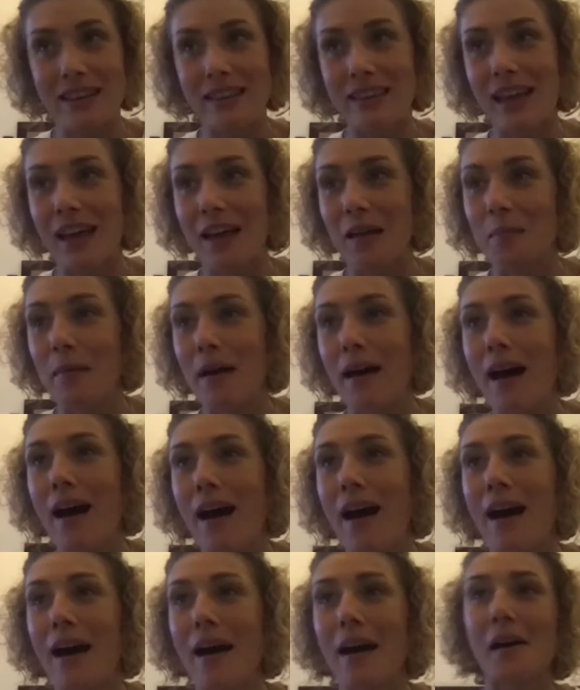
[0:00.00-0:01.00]

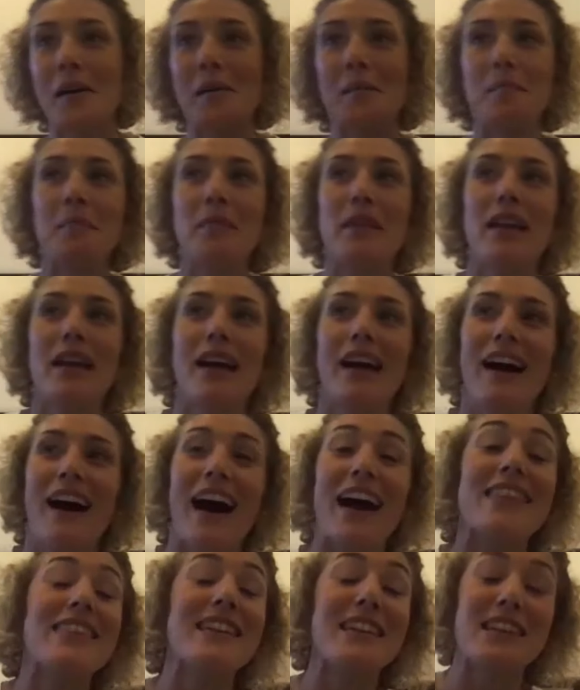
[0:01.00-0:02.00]
them.
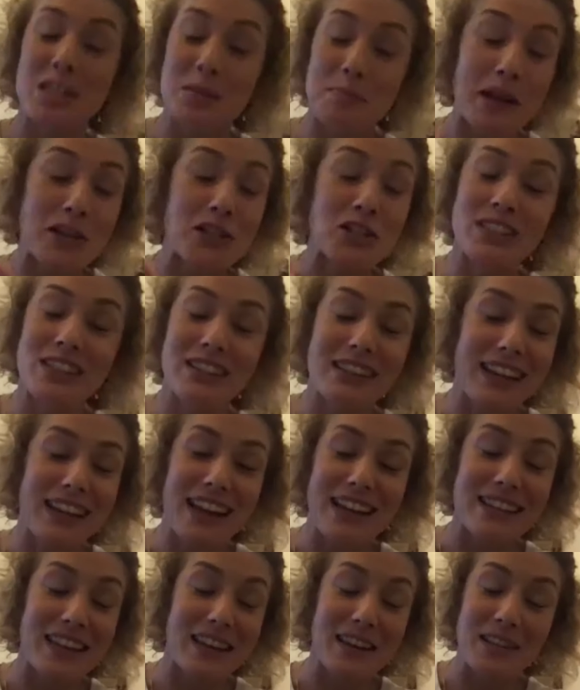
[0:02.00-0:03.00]
I think especially
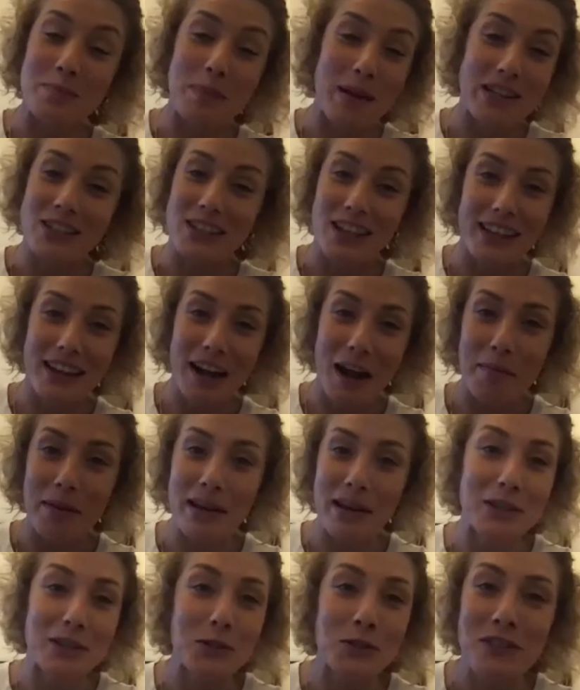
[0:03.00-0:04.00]

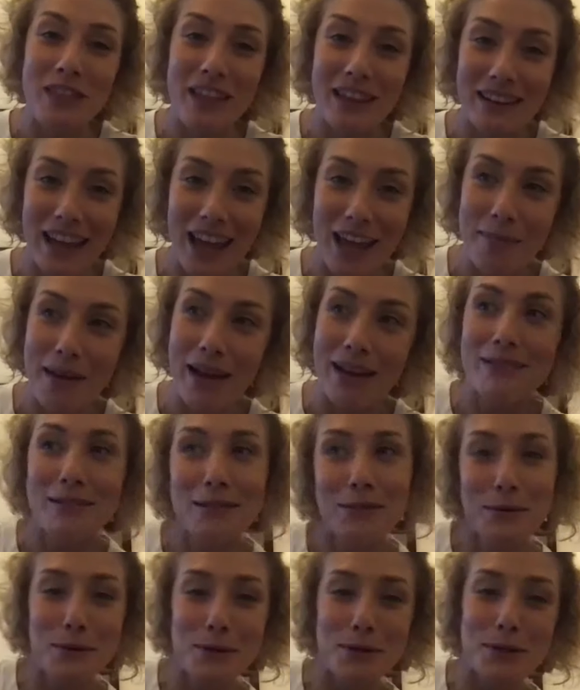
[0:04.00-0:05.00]
Kramaric, who then came out and
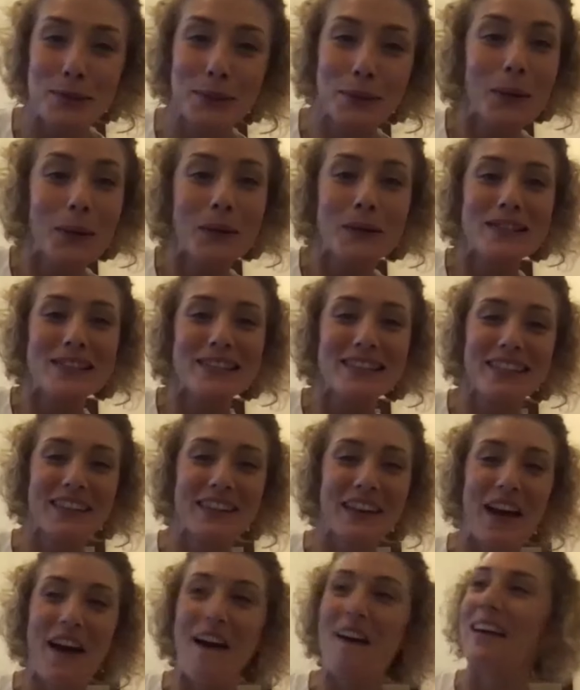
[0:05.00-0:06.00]
scored two goals, you
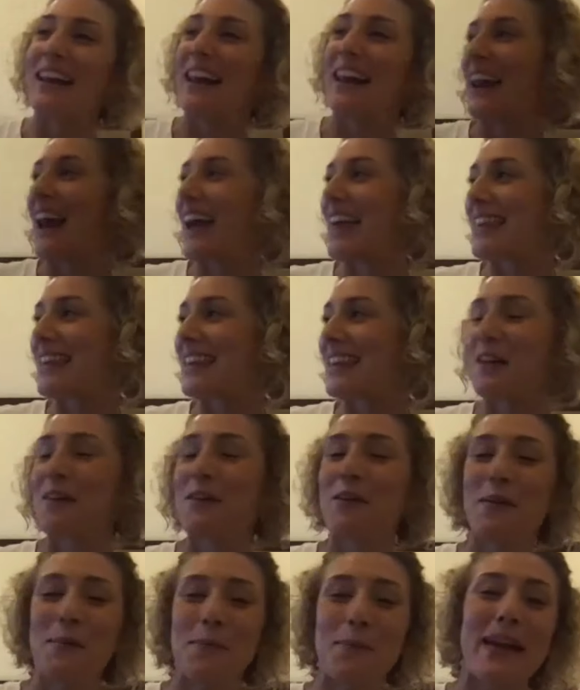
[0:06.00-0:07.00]
know, and I think he
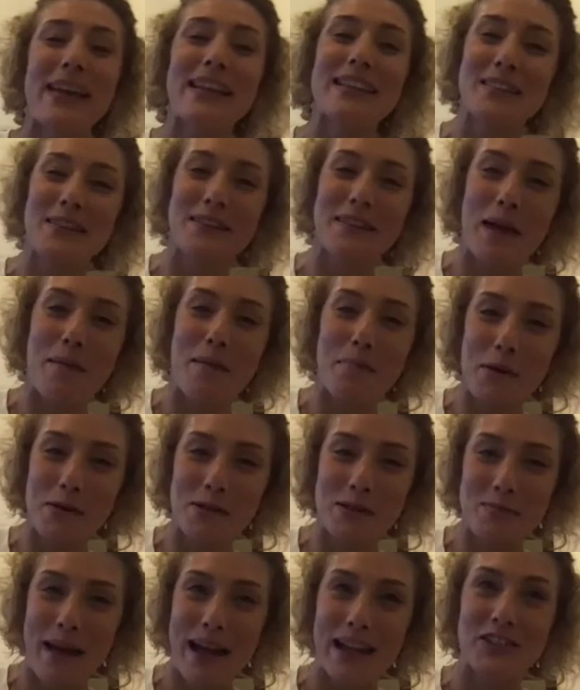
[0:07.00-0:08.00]
couldn't wait until that
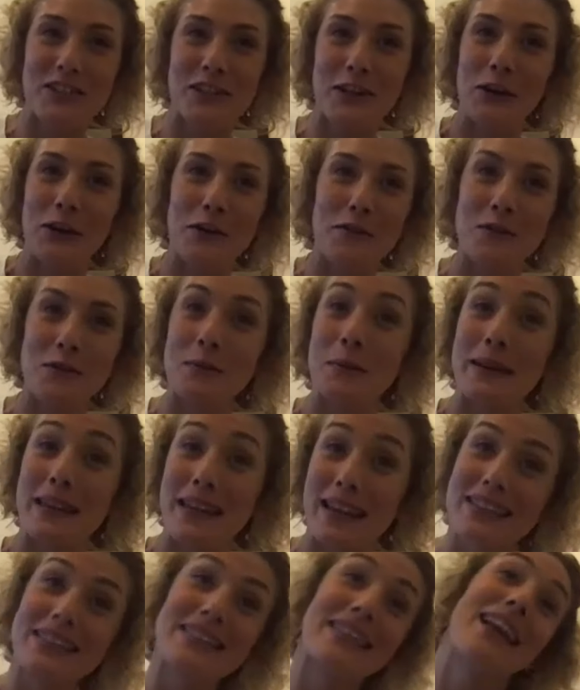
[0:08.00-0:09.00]
post-match interview where he
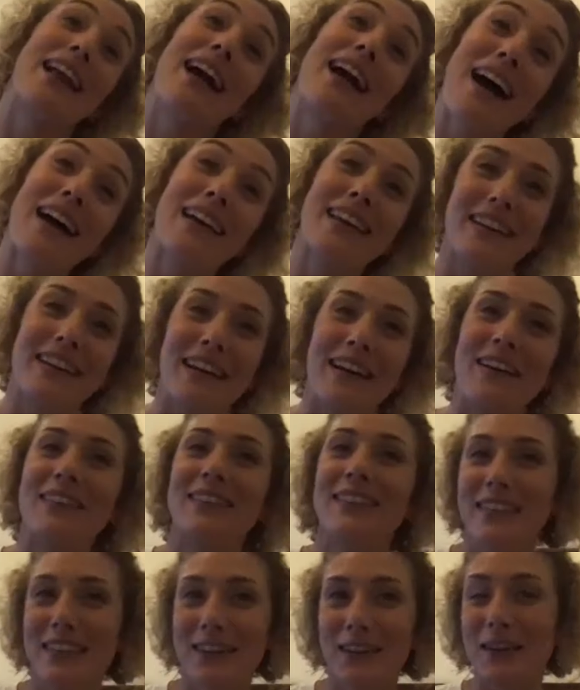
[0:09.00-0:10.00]
could say, you know,
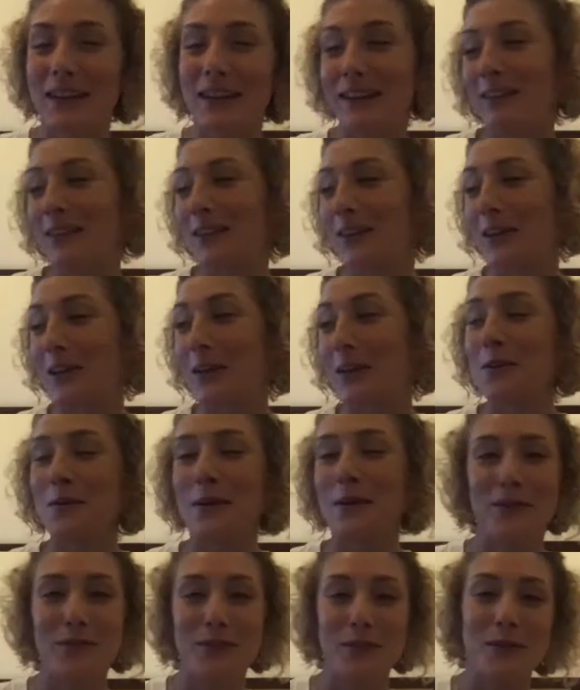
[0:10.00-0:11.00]
look at who
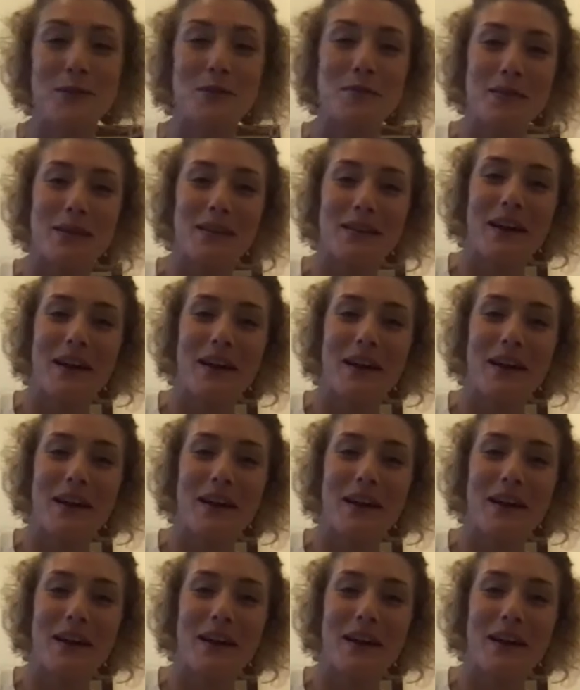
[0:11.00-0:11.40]
effed whom, you